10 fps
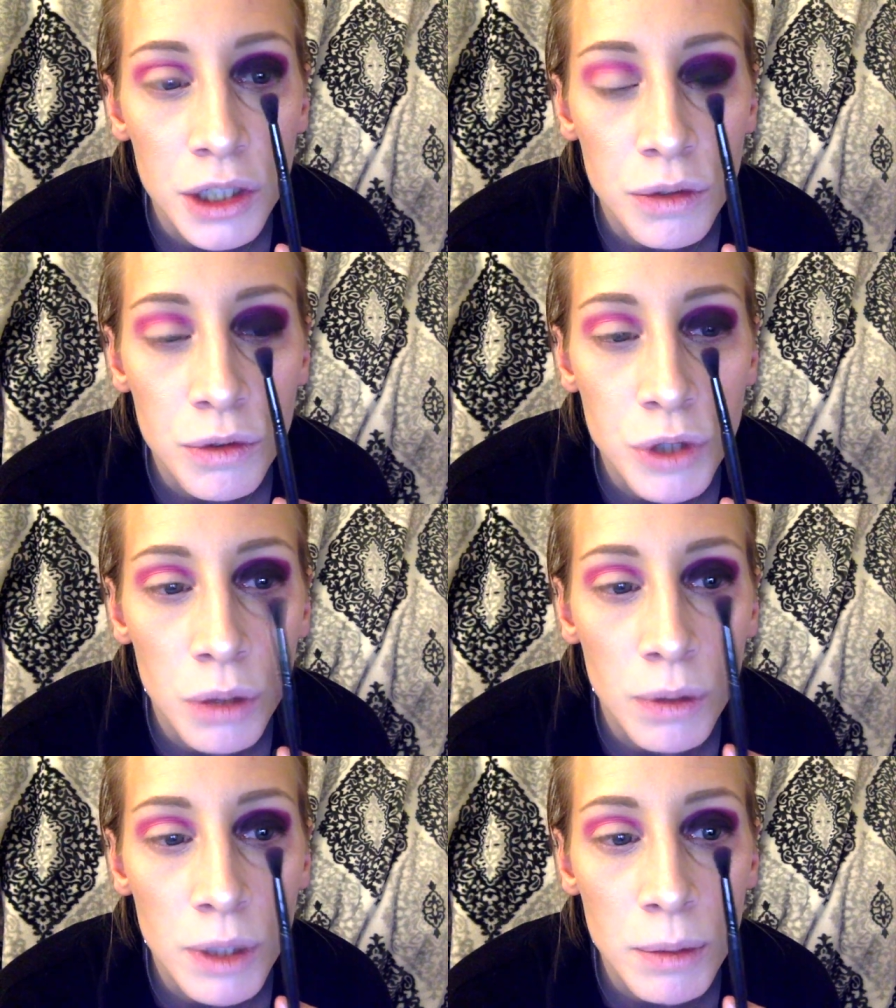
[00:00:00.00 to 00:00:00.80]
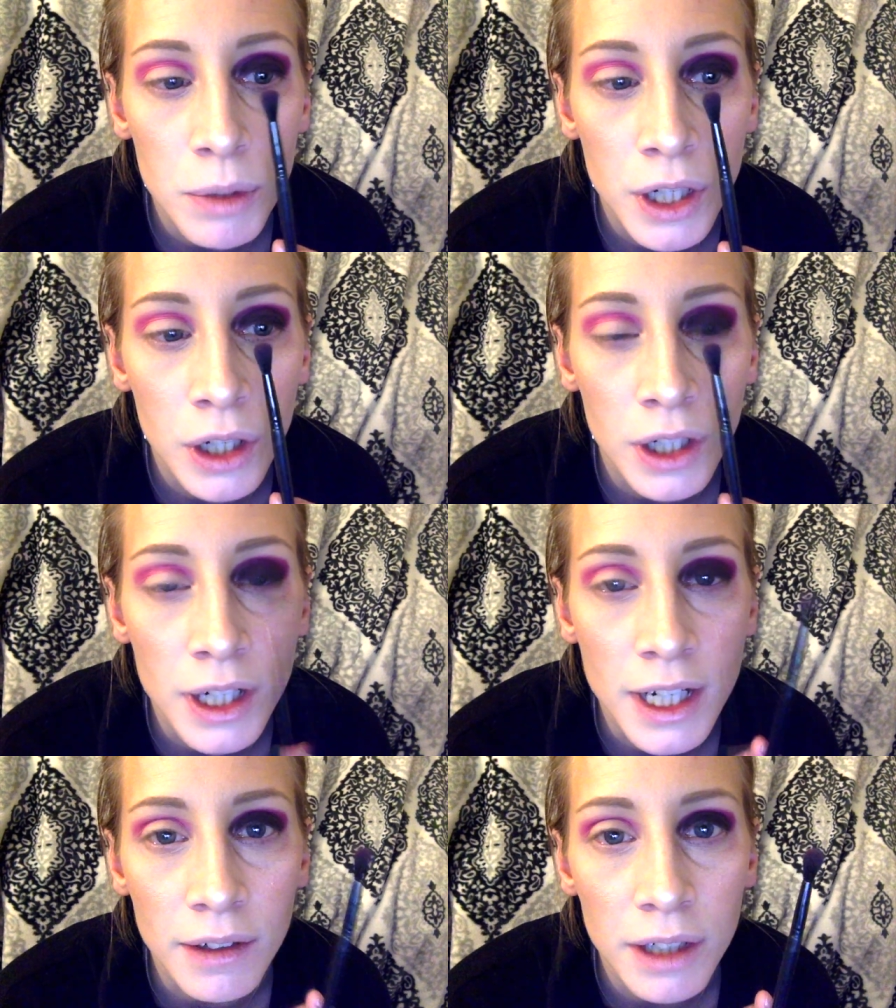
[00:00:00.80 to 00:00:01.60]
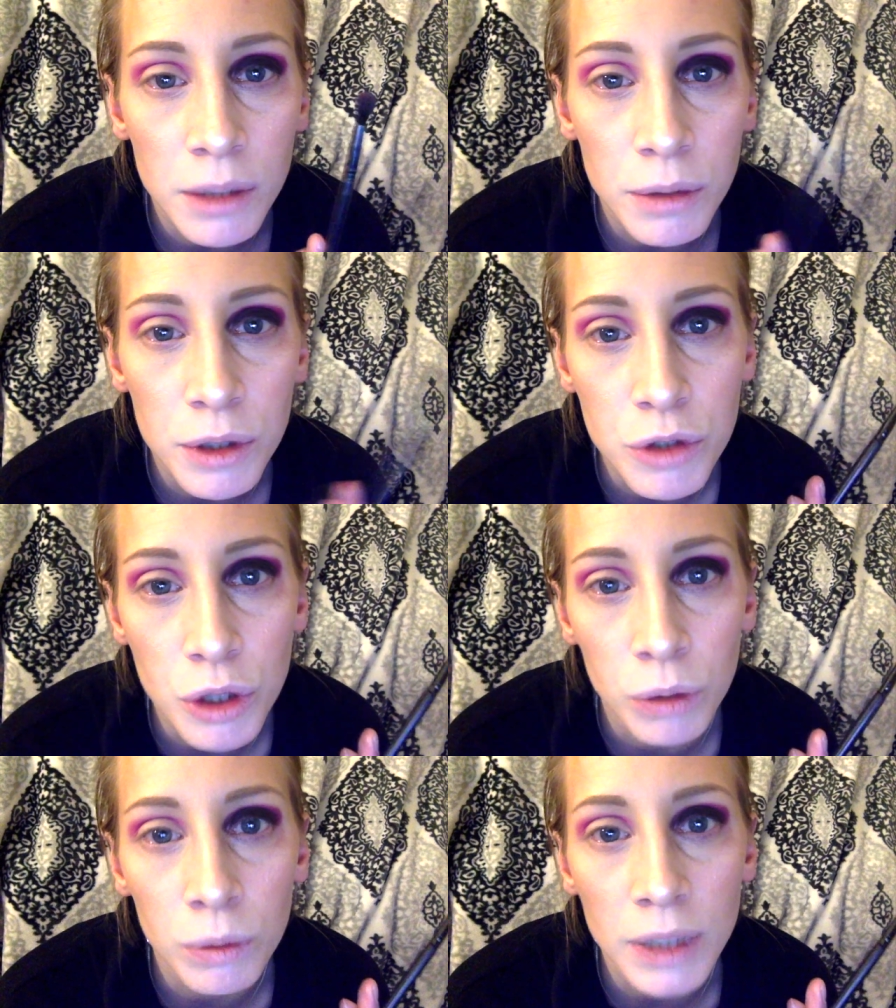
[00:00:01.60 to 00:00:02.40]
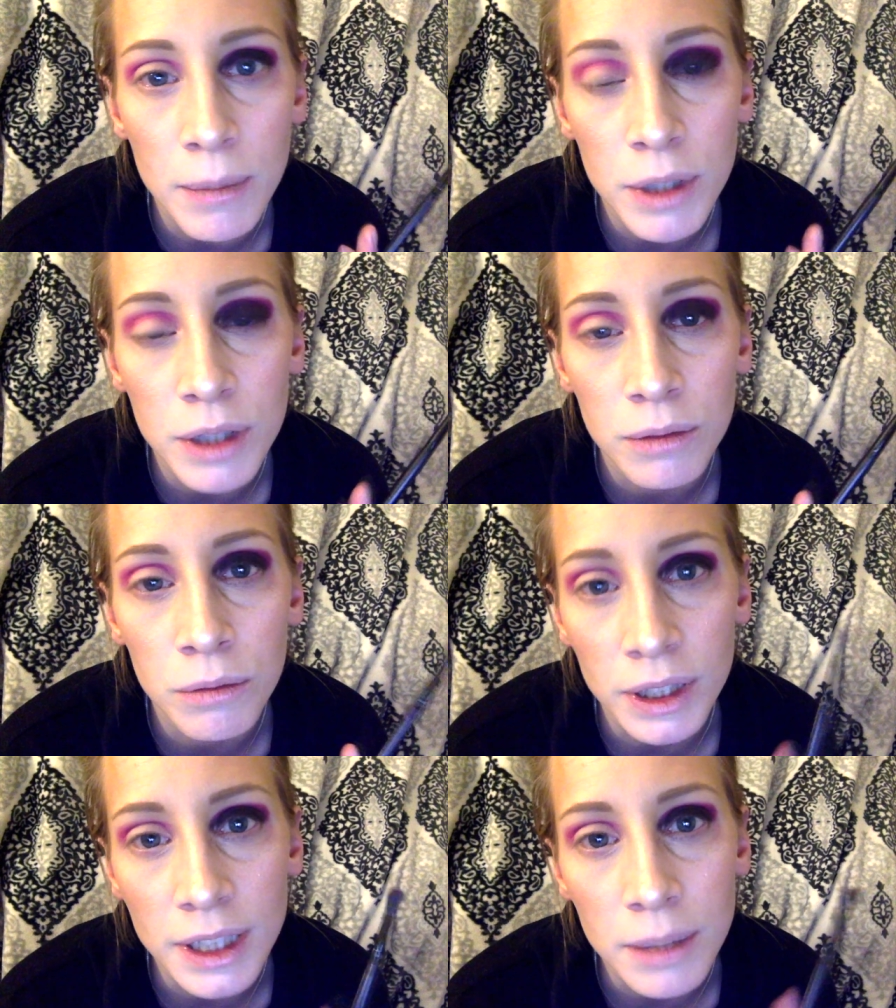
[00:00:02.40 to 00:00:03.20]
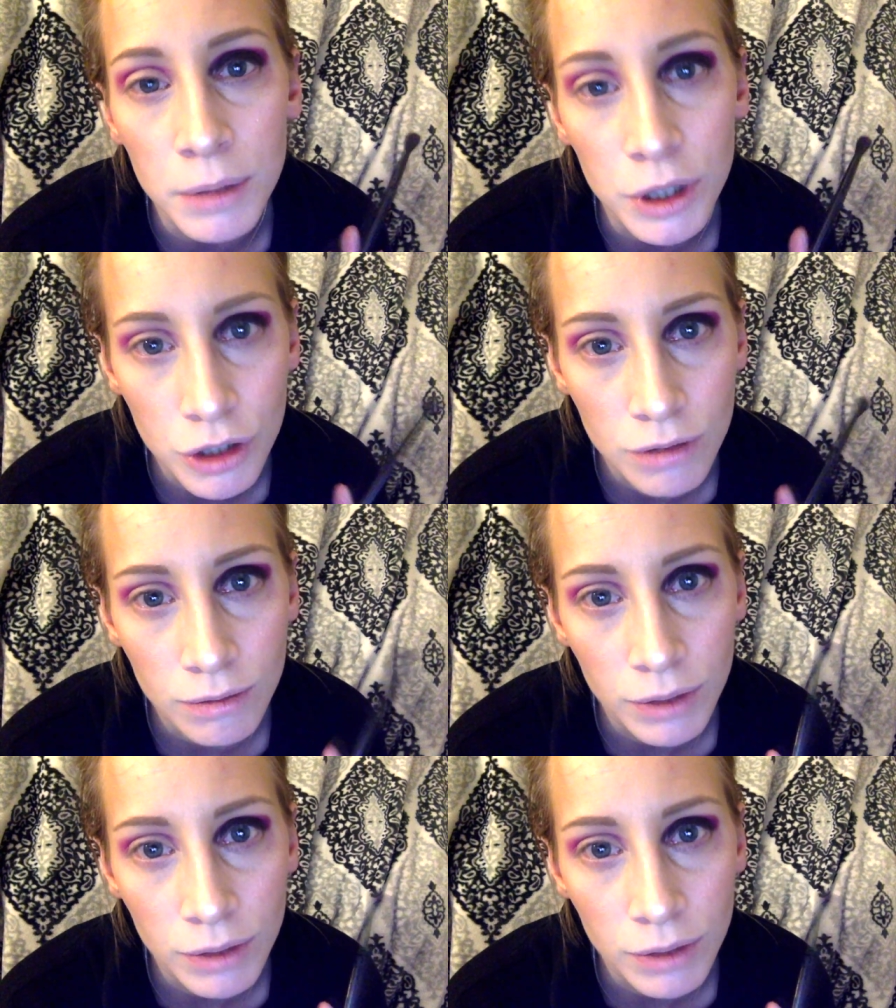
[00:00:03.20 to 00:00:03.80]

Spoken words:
you don't want to put it on an area where you don't want that much,